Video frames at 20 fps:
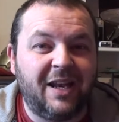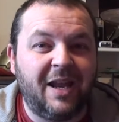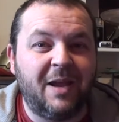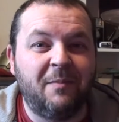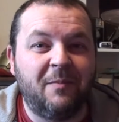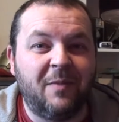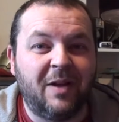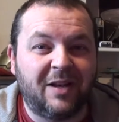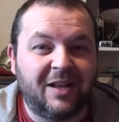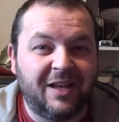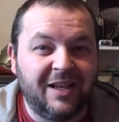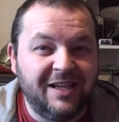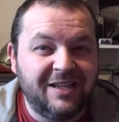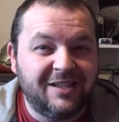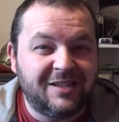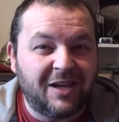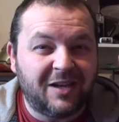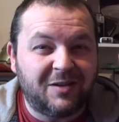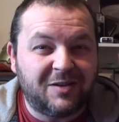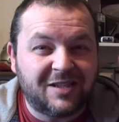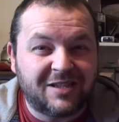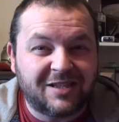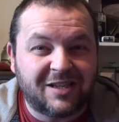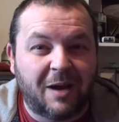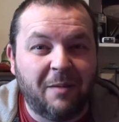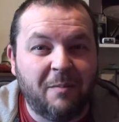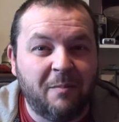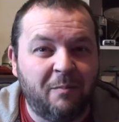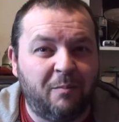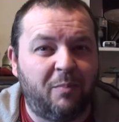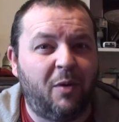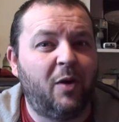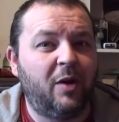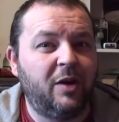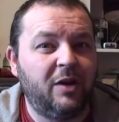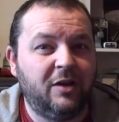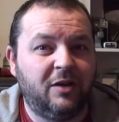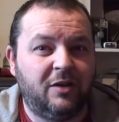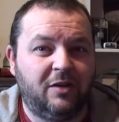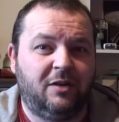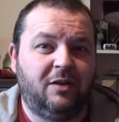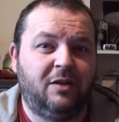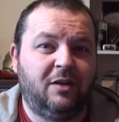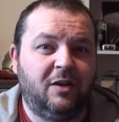him at least at some point